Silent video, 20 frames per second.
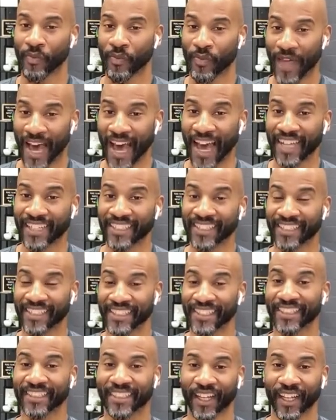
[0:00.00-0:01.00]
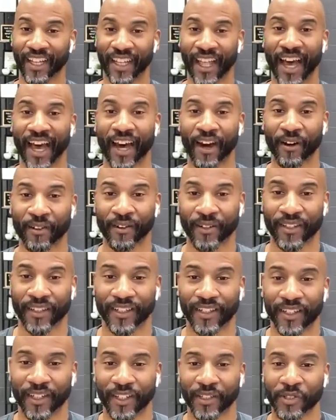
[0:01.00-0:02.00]
That is allowed.
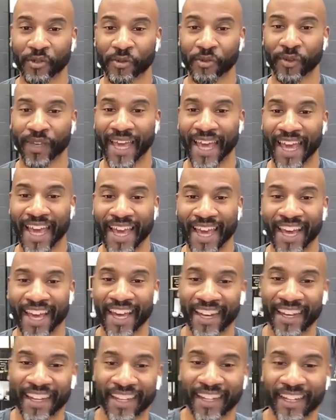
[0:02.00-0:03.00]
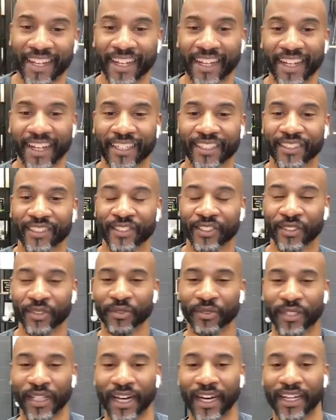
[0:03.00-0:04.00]
You can
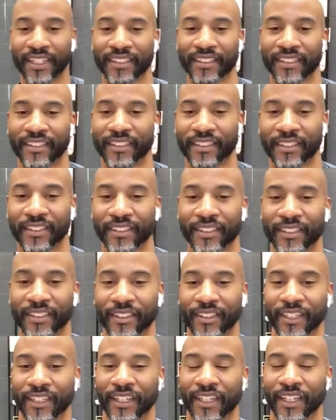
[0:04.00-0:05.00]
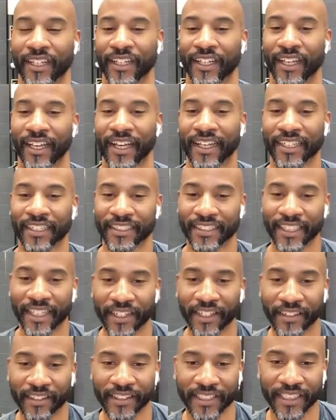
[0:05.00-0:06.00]
do that. And as
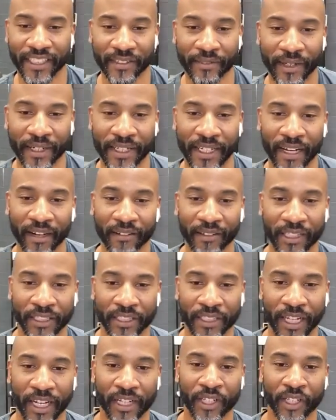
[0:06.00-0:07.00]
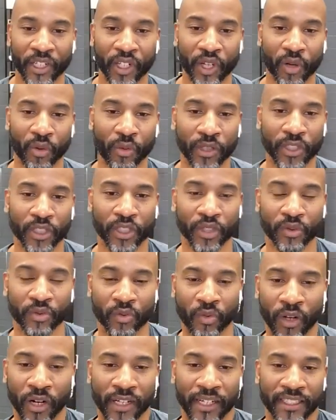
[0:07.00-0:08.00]
Carrie's saying right now in the chat, know what you
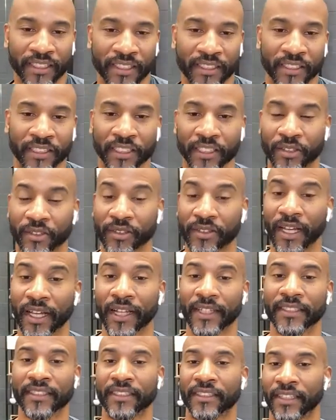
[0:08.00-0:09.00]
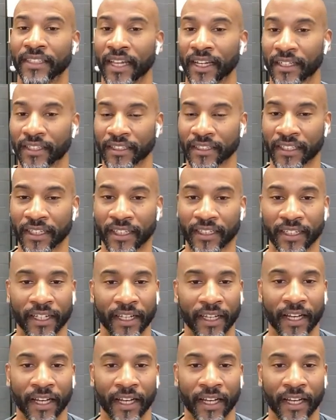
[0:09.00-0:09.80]
want as a teacher. That is exactly it.